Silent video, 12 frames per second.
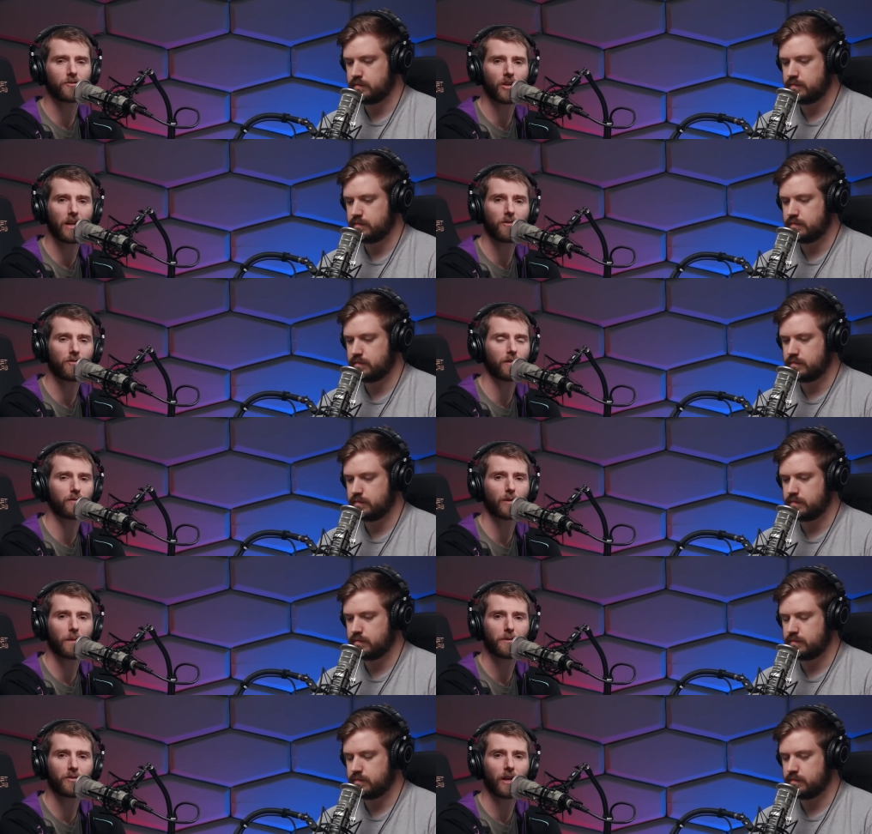Speaker 1: to change this
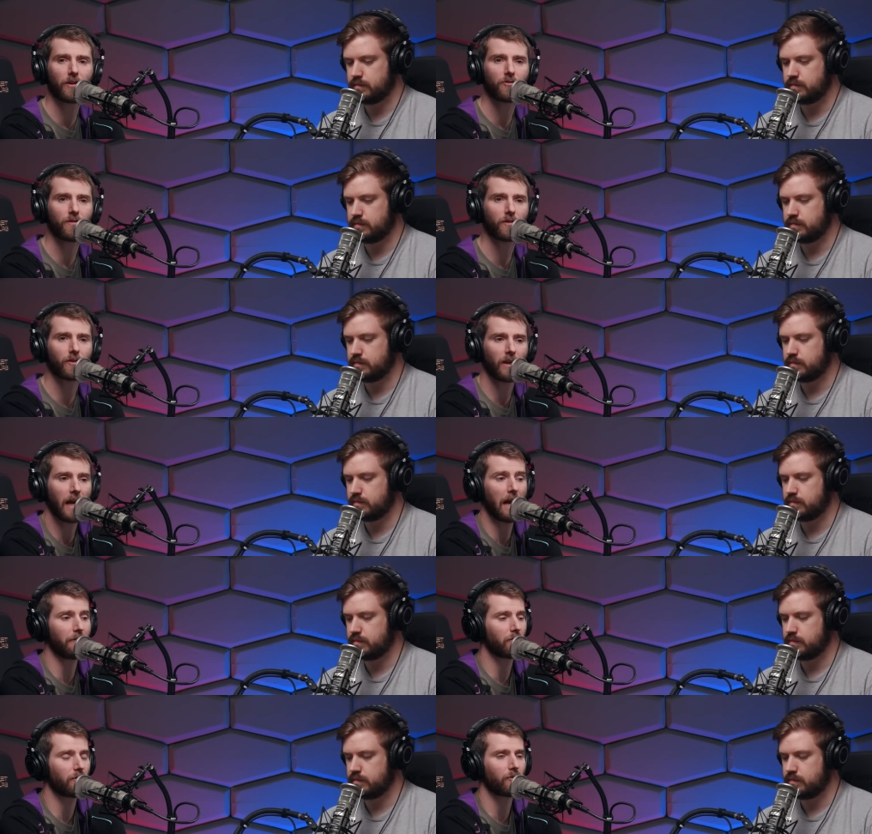reputation, they're going to
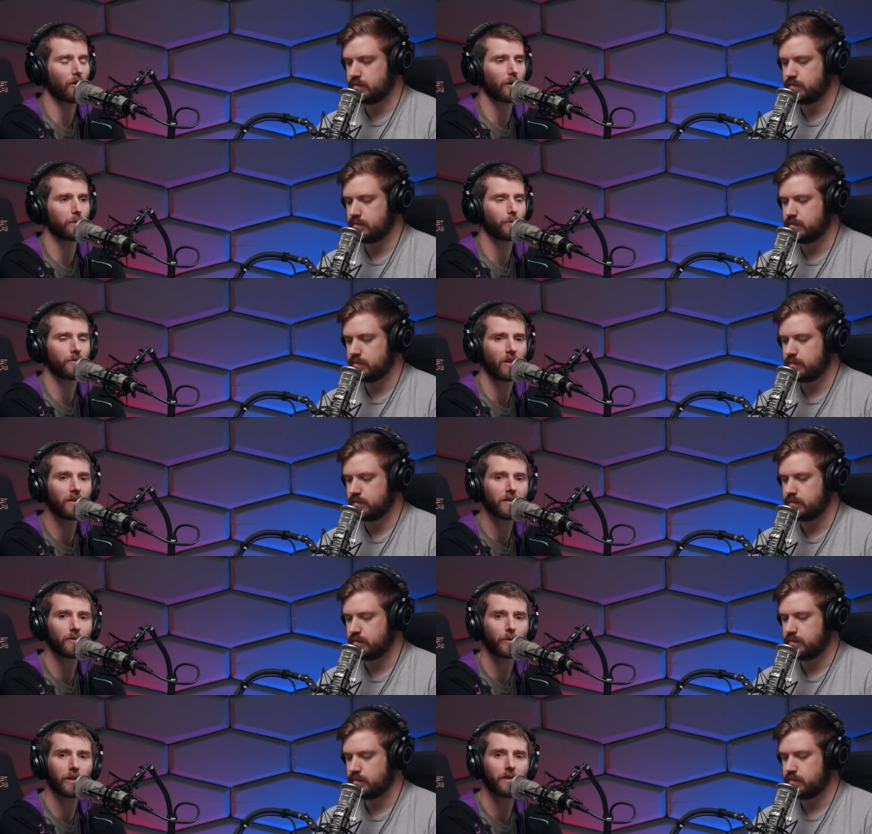have to start
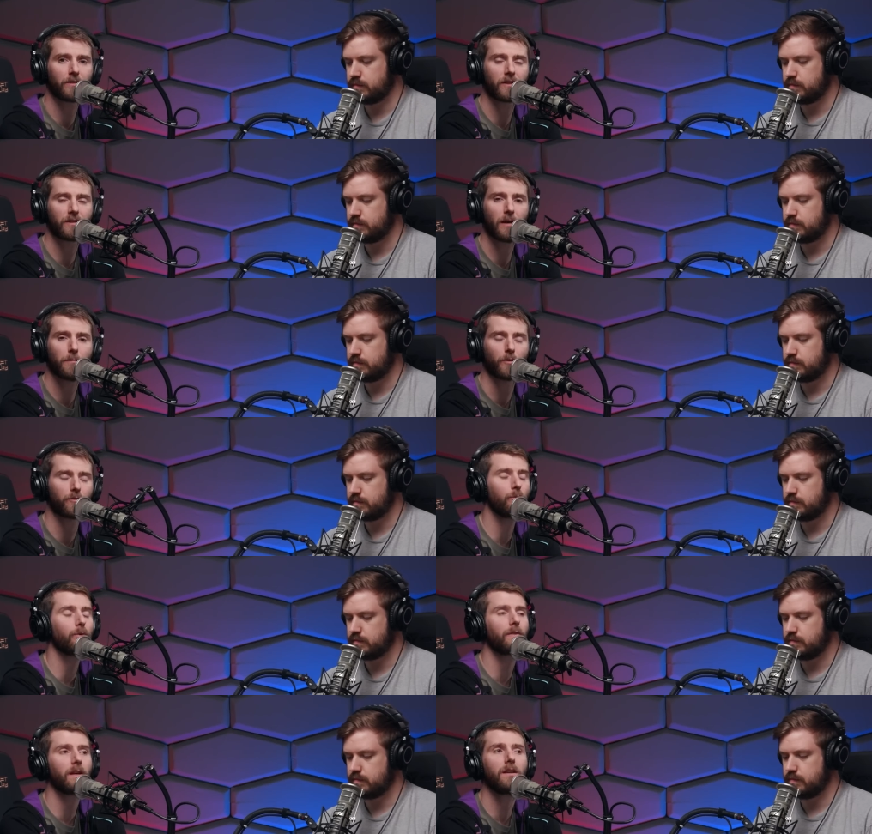presenting realistic demos.
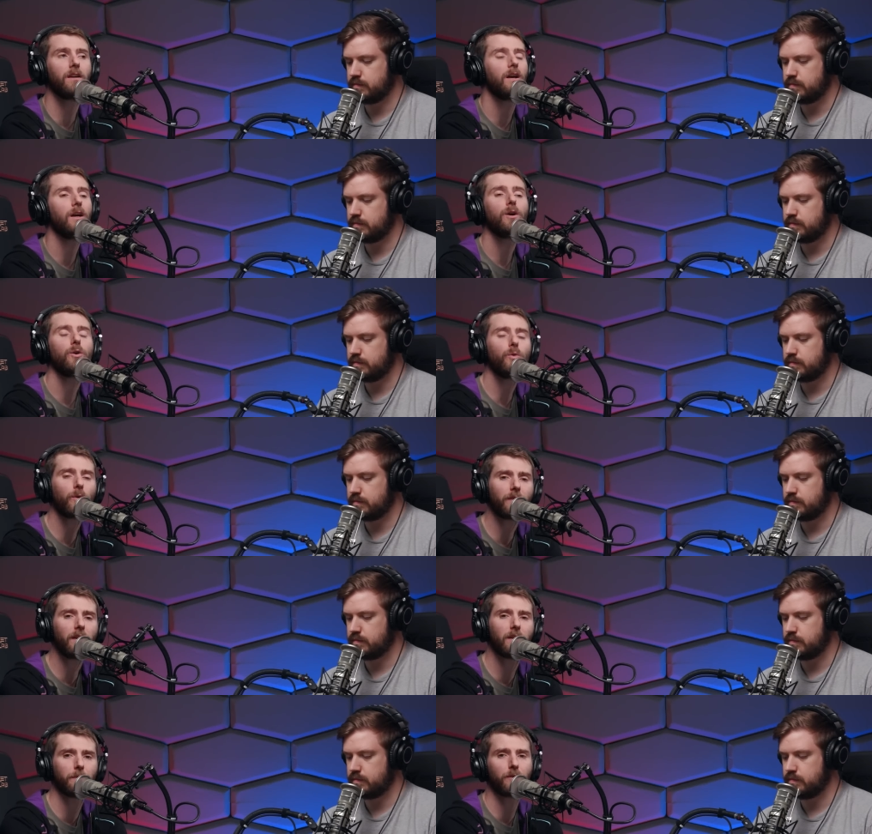Who are they? Who are
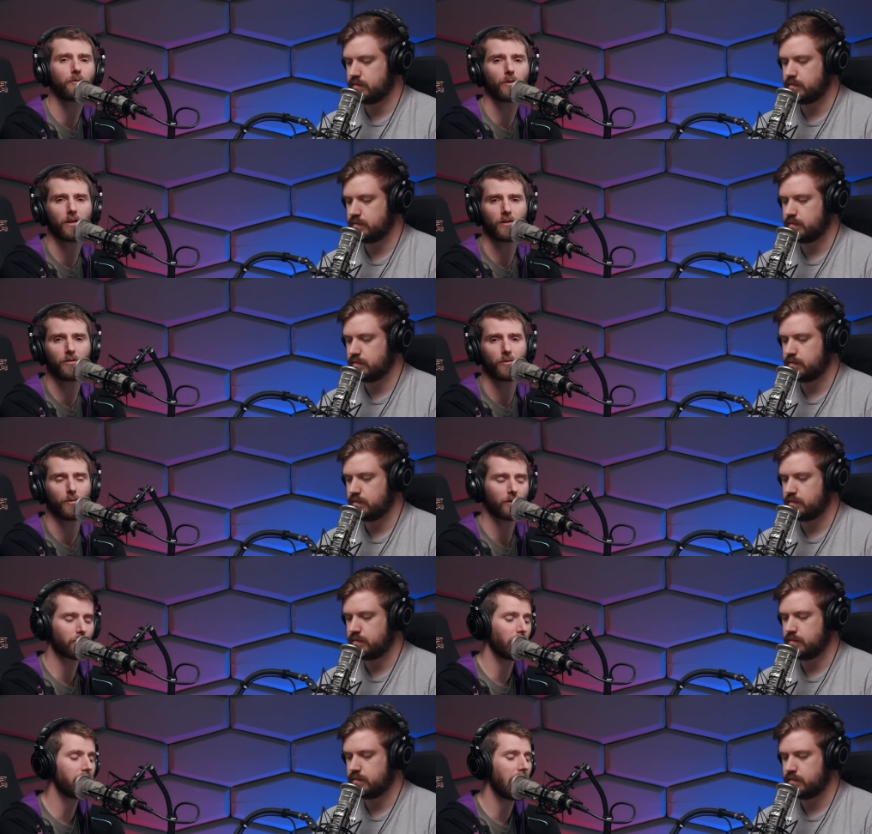they demonstrating to?
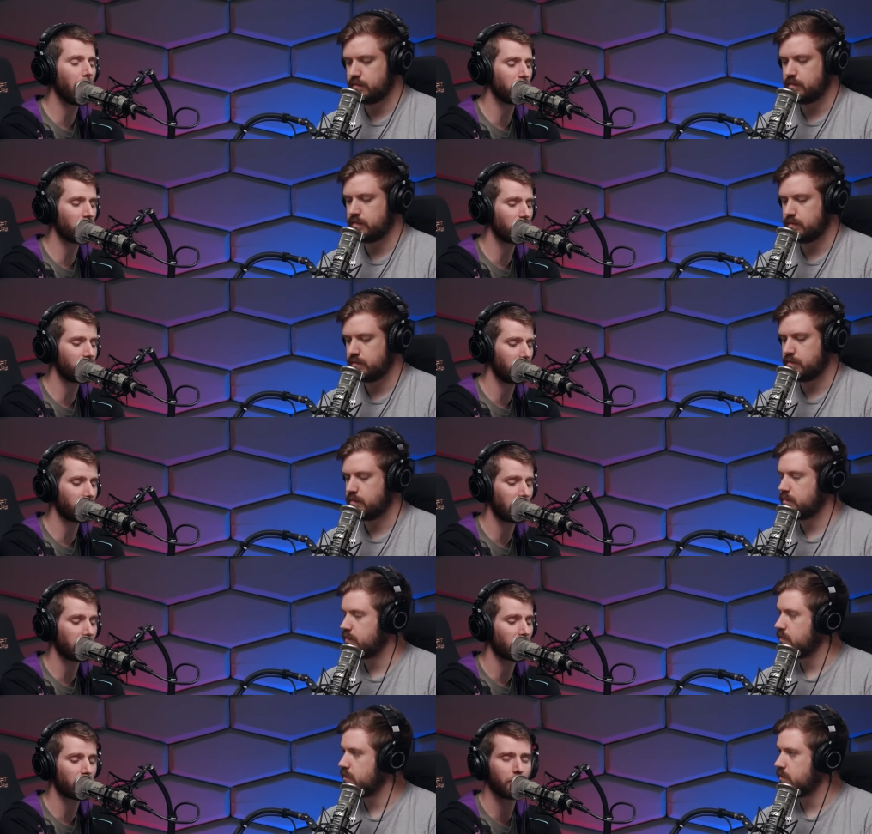Because right now it just feels
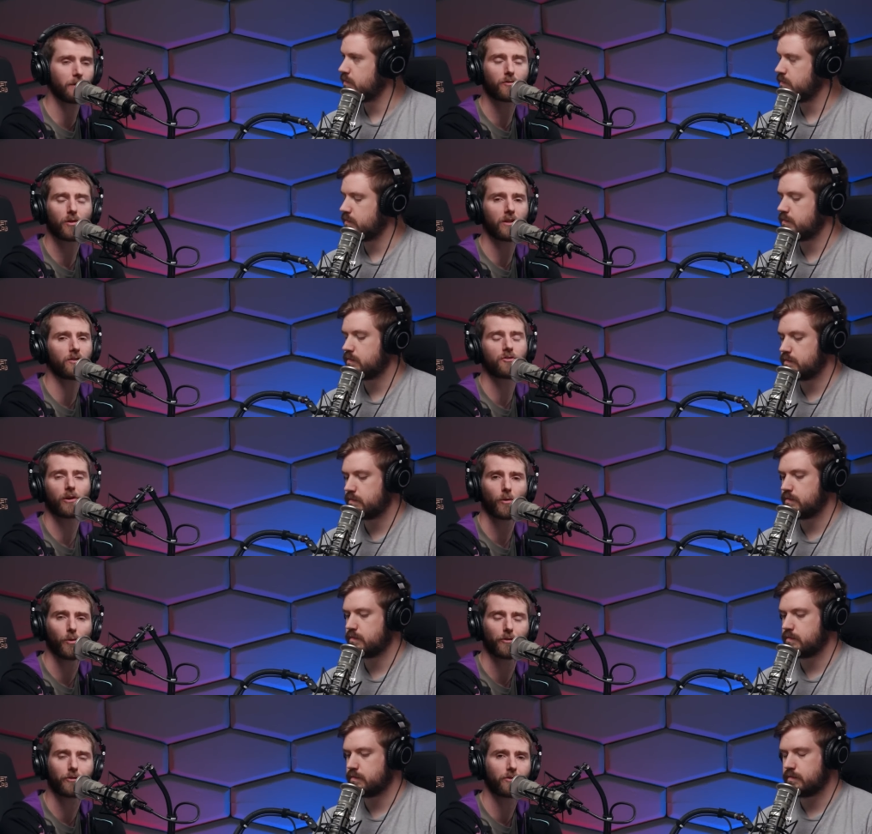like they're demonstrating to
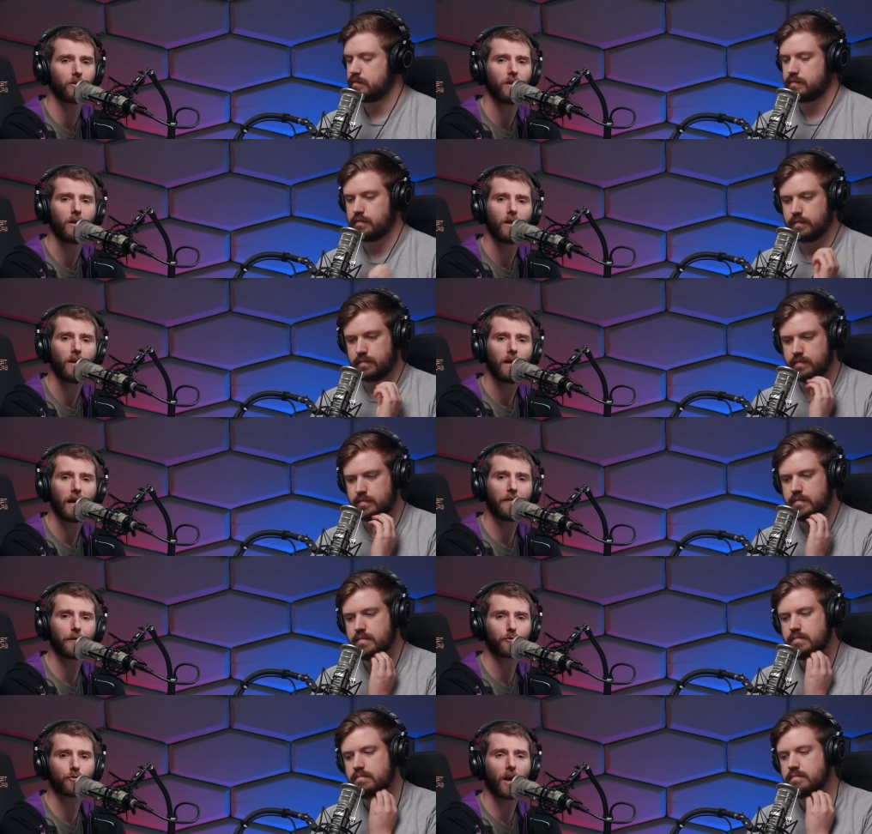shareholders
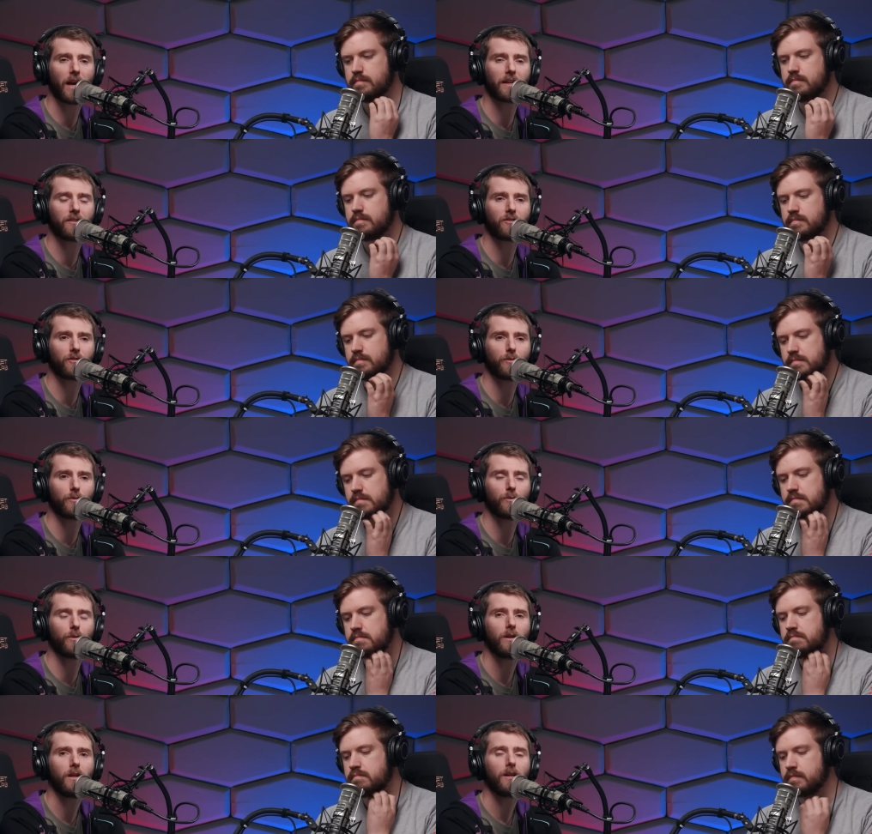and they're trying
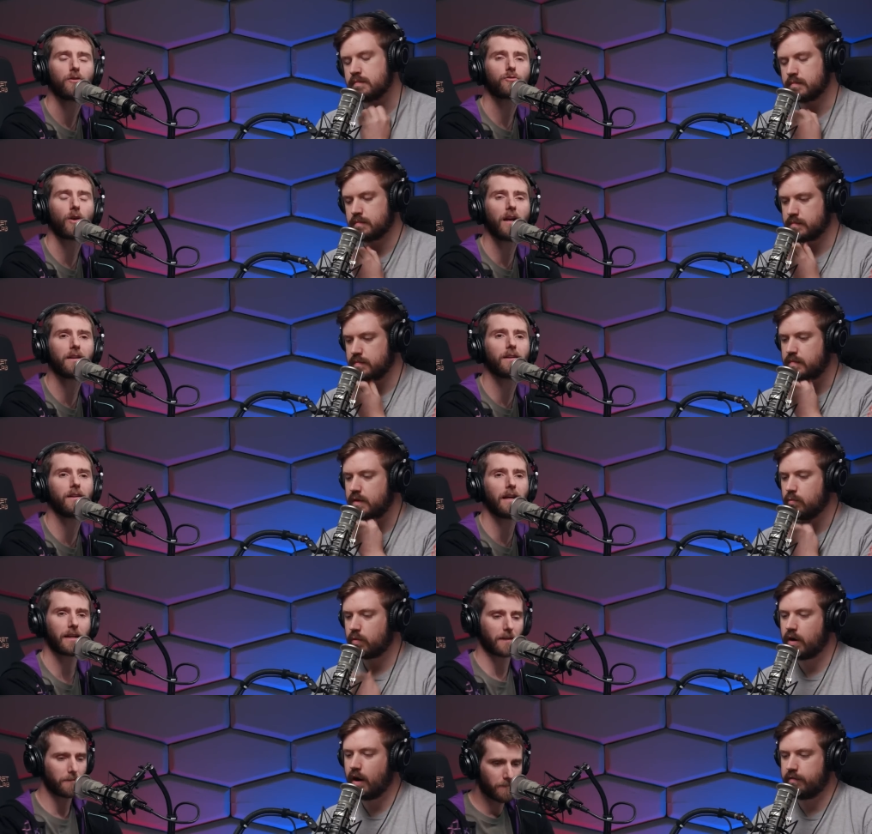to trying to
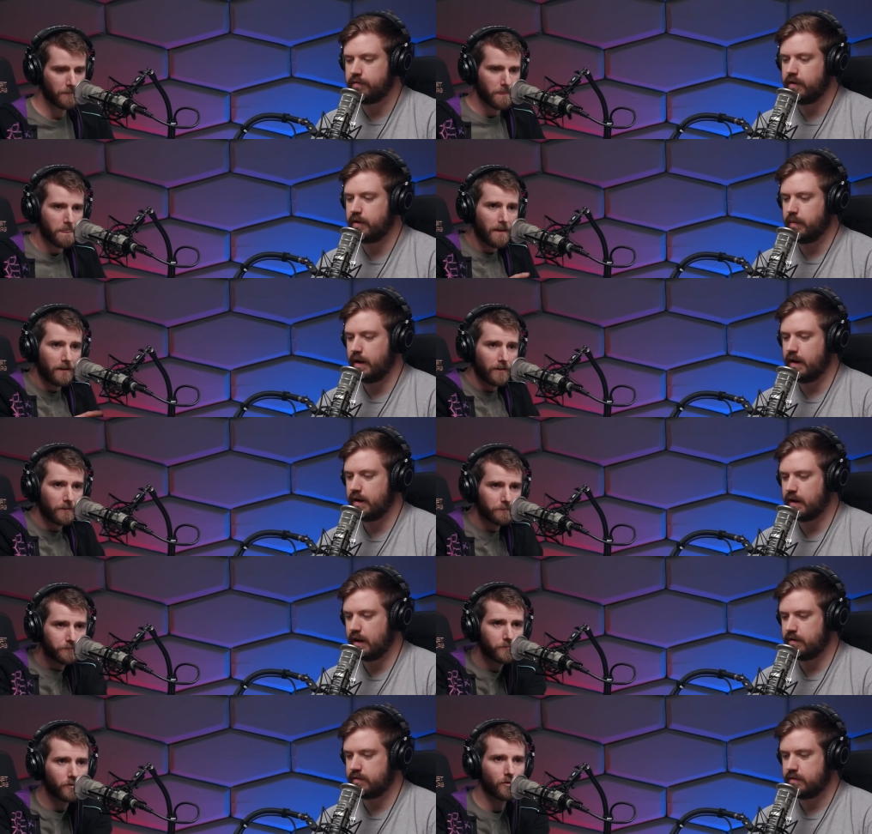like we're not falling behind
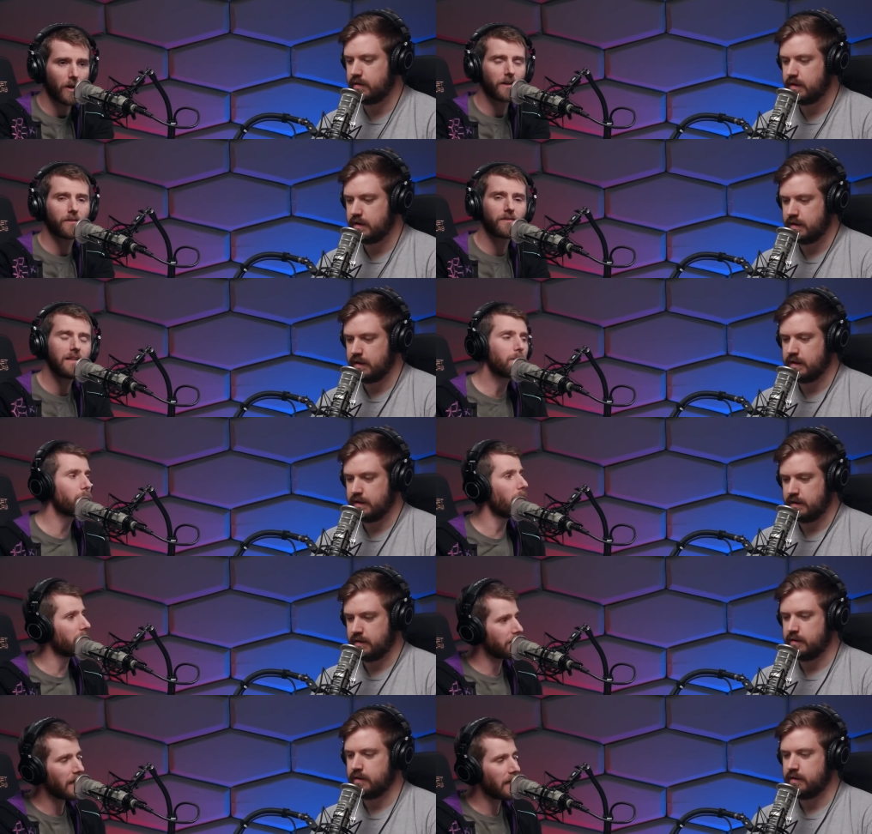guys trying to sneak one